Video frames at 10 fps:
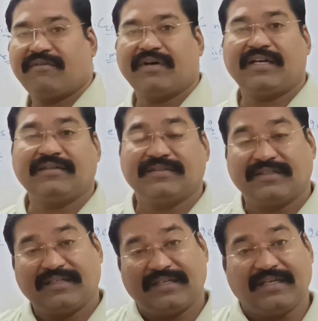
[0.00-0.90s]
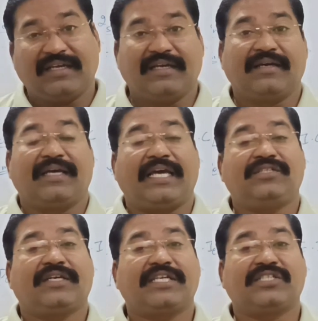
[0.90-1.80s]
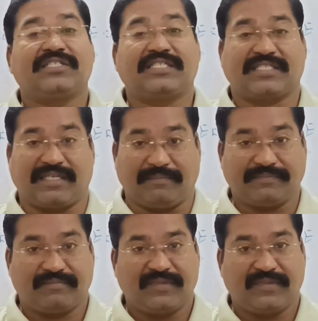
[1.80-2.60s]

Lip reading: our education system.